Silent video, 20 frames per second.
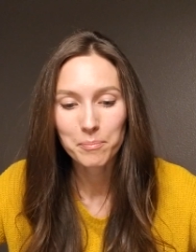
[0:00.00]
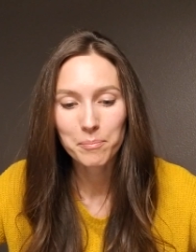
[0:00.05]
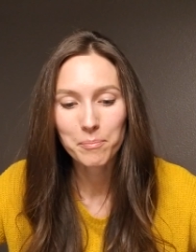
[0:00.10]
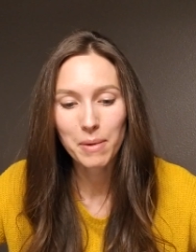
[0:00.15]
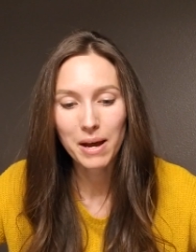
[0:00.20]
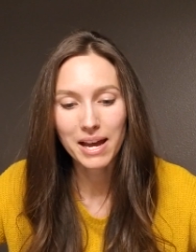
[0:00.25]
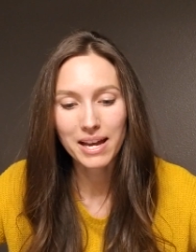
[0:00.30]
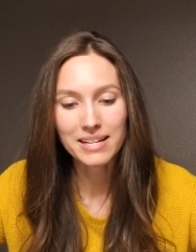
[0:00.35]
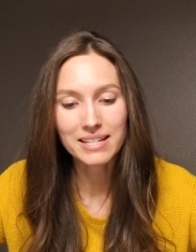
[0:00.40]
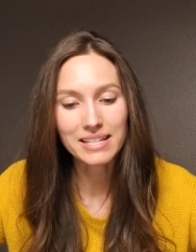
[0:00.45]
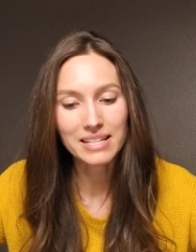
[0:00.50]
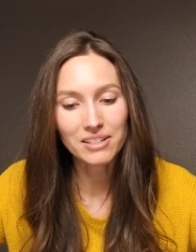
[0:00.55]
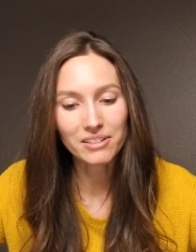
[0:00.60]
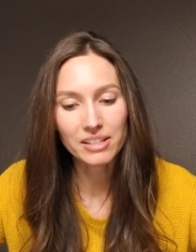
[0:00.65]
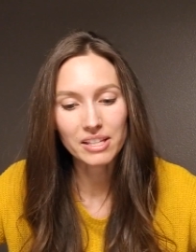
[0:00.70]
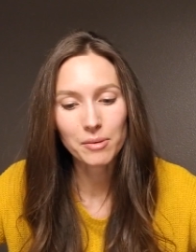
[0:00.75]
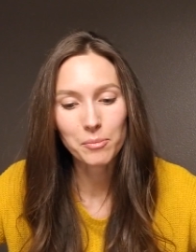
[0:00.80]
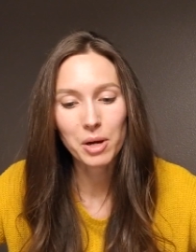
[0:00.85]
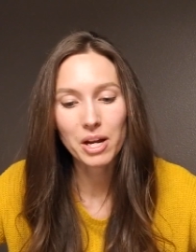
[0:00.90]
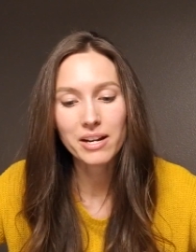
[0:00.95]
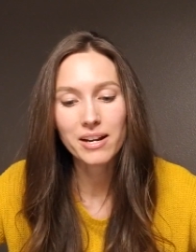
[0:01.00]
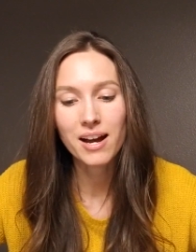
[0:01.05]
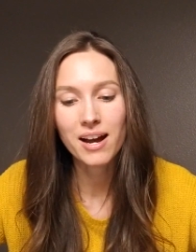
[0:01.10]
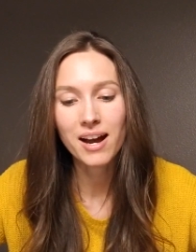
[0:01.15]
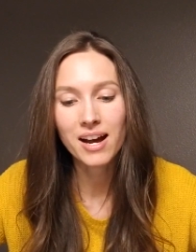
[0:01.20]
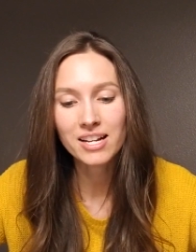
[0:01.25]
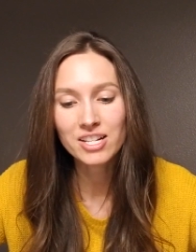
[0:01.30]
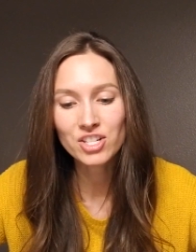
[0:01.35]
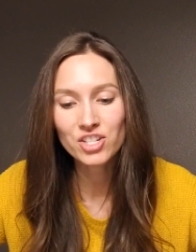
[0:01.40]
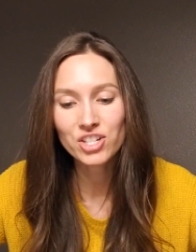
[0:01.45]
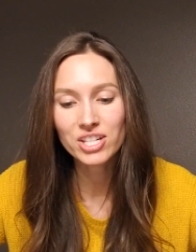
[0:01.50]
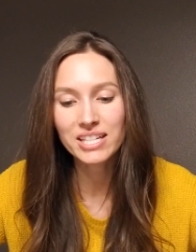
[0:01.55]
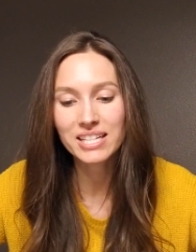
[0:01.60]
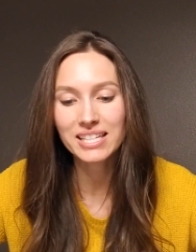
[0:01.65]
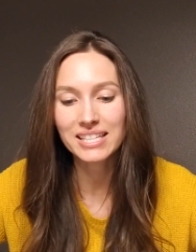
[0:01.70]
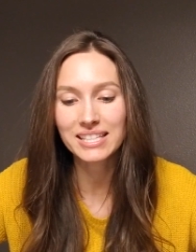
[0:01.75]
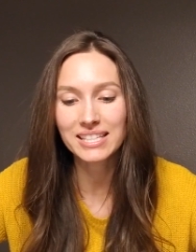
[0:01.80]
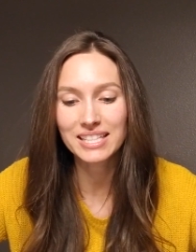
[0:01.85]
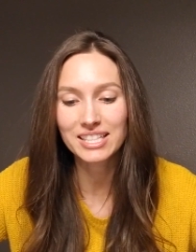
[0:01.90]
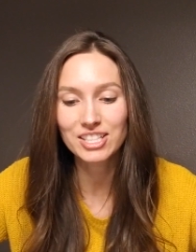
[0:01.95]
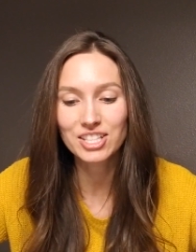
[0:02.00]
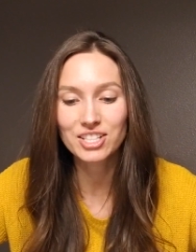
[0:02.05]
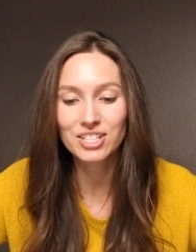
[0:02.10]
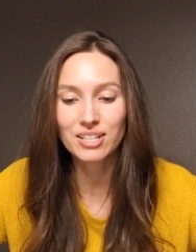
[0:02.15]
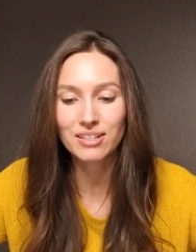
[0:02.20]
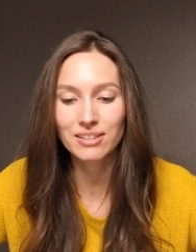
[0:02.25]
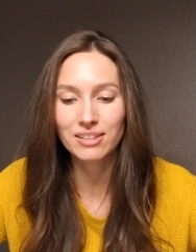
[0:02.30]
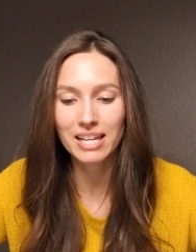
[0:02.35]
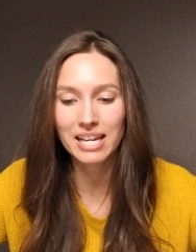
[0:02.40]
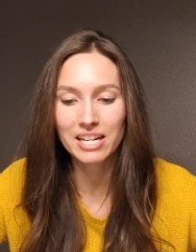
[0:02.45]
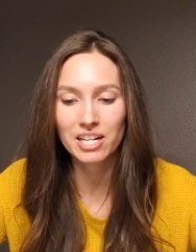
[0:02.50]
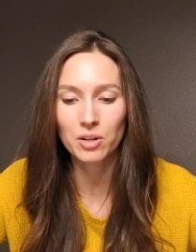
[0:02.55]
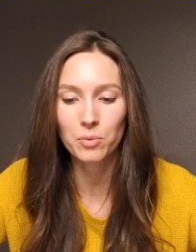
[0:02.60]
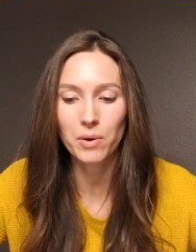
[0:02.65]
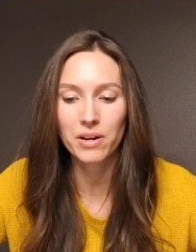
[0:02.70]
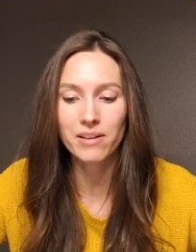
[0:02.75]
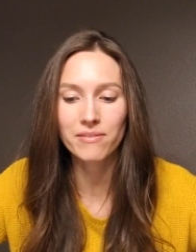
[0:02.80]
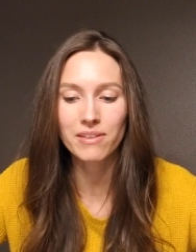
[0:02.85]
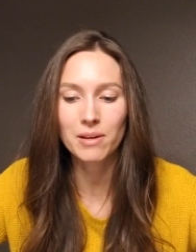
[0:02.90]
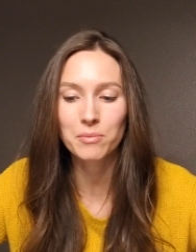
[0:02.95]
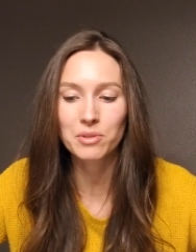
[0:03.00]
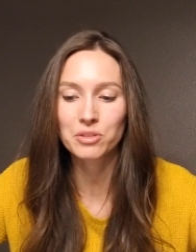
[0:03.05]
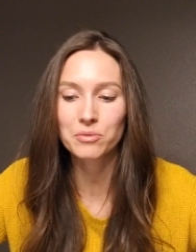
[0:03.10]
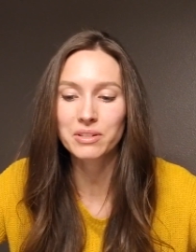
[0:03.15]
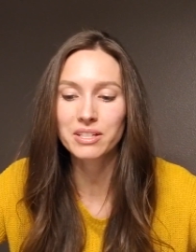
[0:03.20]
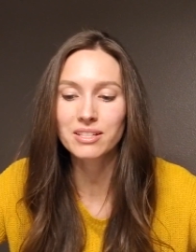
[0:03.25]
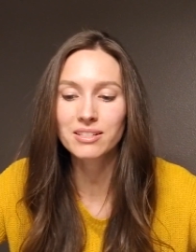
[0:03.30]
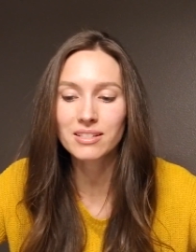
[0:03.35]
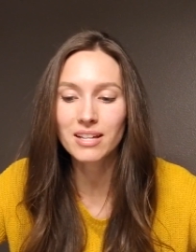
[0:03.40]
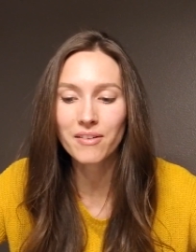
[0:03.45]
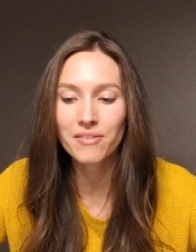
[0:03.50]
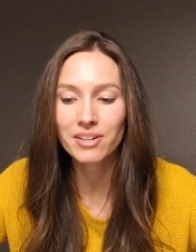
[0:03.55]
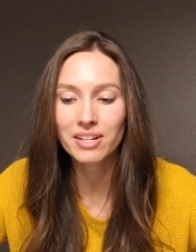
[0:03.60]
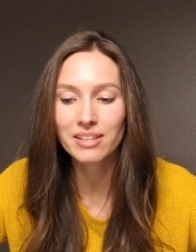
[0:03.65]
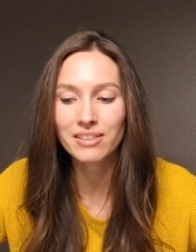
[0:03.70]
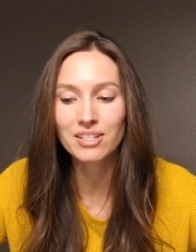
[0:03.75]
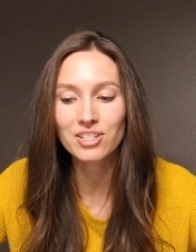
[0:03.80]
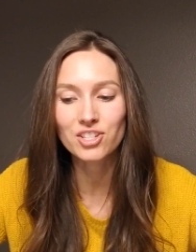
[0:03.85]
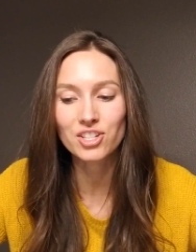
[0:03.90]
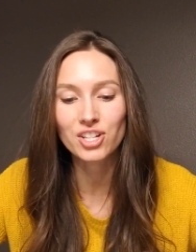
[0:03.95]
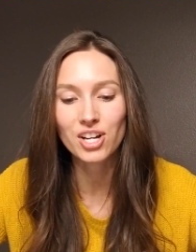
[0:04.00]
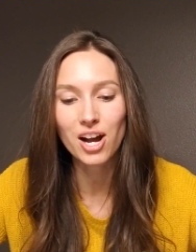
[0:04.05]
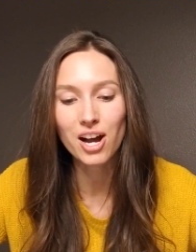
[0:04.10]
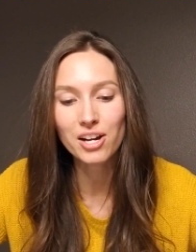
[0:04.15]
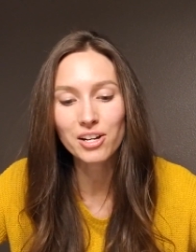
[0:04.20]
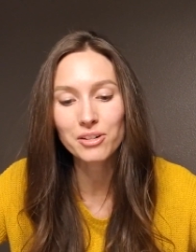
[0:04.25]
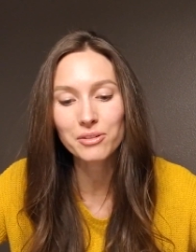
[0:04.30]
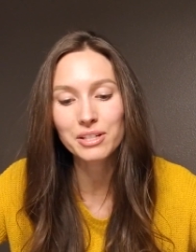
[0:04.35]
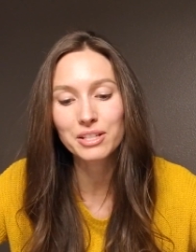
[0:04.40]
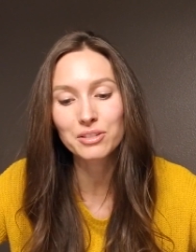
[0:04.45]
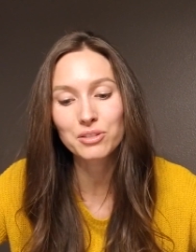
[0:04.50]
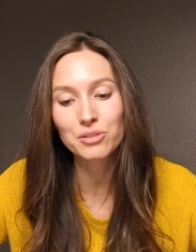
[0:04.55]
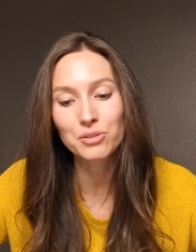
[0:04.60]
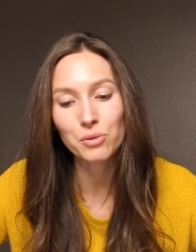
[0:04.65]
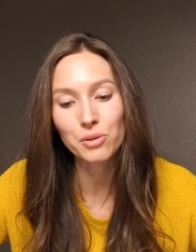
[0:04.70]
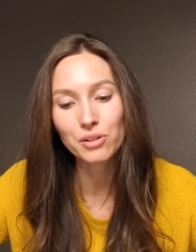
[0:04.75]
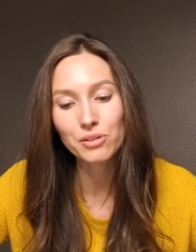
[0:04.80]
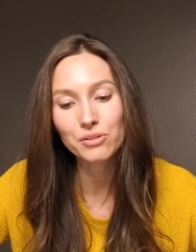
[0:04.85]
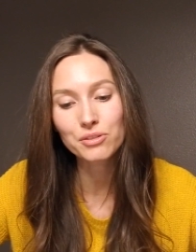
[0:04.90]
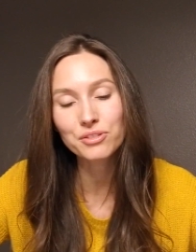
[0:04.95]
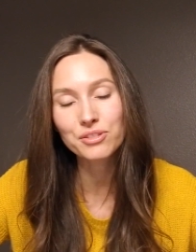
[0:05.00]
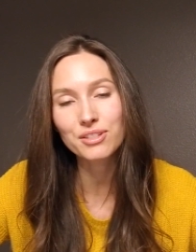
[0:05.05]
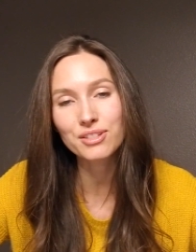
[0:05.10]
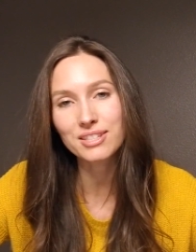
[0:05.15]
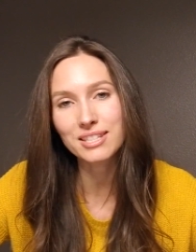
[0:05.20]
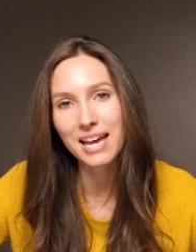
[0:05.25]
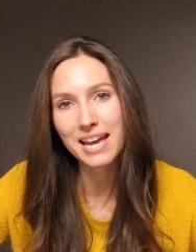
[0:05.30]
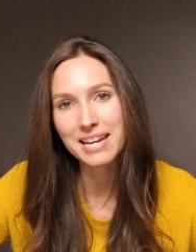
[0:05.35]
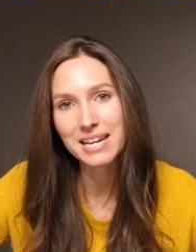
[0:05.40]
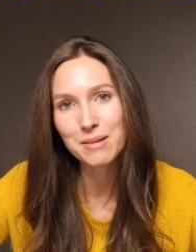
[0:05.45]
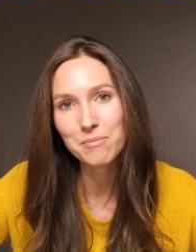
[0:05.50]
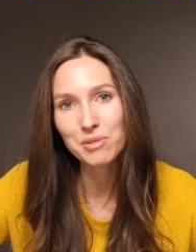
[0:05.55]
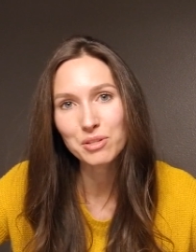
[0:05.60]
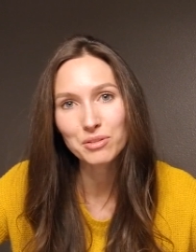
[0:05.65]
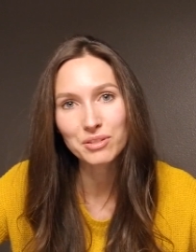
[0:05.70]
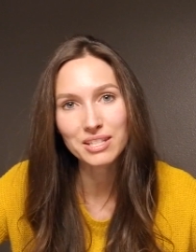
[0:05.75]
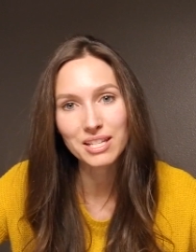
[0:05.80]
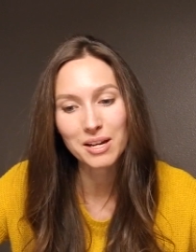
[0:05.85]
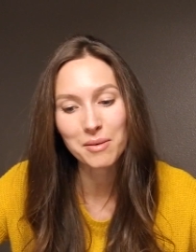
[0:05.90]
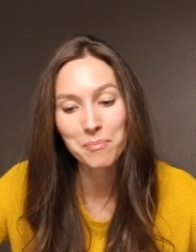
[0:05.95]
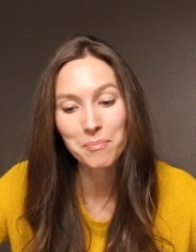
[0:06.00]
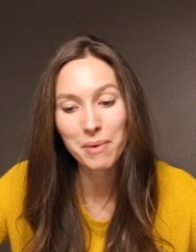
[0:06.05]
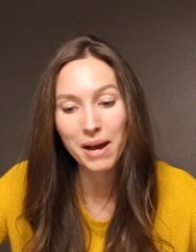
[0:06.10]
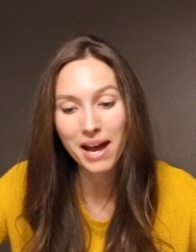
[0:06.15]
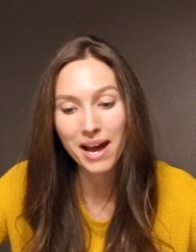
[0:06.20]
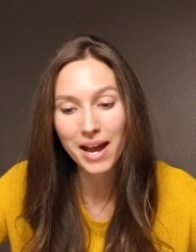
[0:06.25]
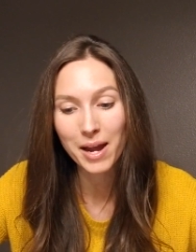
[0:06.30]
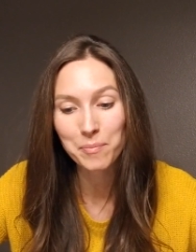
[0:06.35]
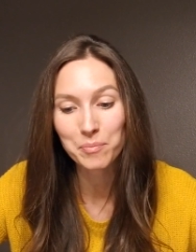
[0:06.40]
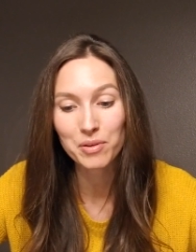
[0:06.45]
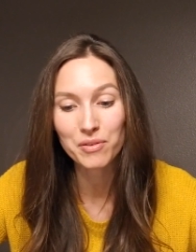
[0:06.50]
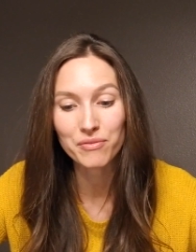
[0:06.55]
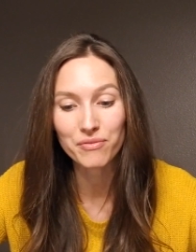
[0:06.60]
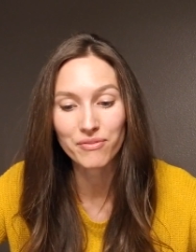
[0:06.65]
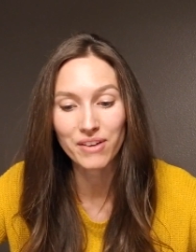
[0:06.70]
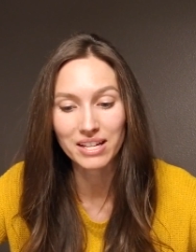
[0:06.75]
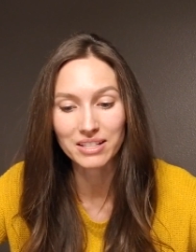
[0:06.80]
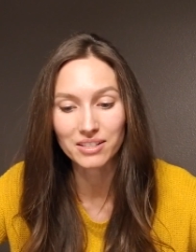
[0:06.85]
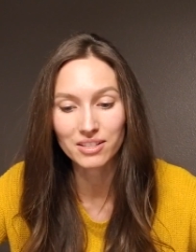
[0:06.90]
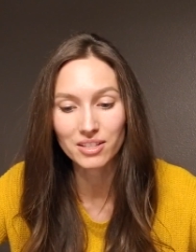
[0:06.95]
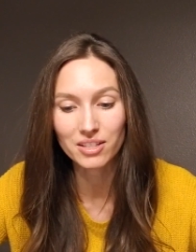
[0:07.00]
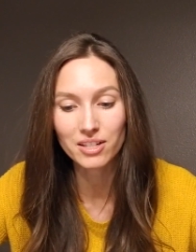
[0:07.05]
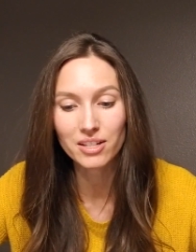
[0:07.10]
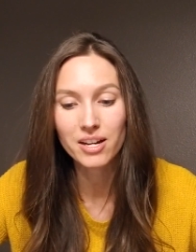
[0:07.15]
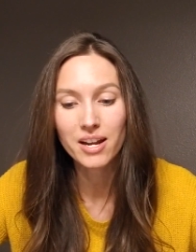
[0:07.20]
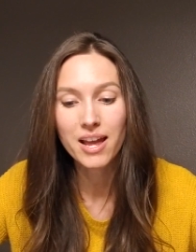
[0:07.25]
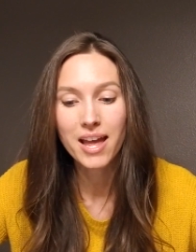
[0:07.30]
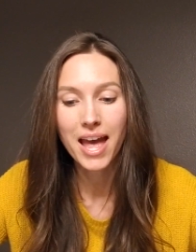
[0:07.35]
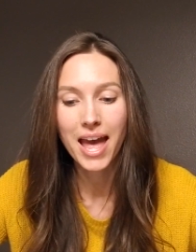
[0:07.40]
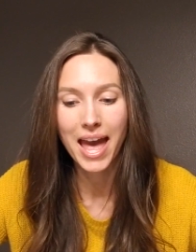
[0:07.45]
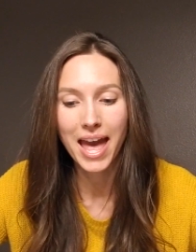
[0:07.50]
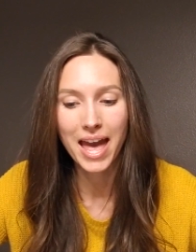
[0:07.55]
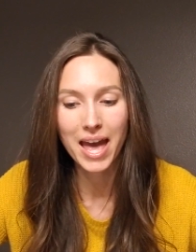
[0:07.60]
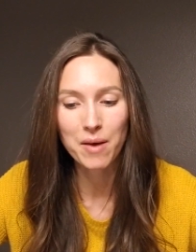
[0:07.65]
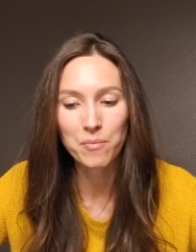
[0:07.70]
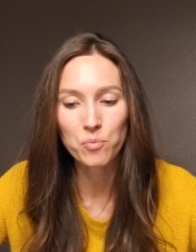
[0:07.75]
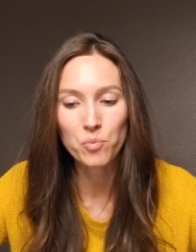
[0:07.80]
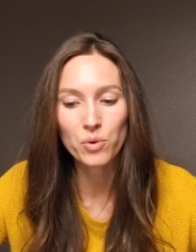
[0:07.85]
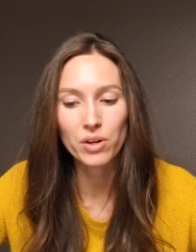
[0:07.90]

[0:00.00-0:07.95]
but nearly 100 years later, one of them was rediscovered in the Chicago Historical Society Museum by Professor M.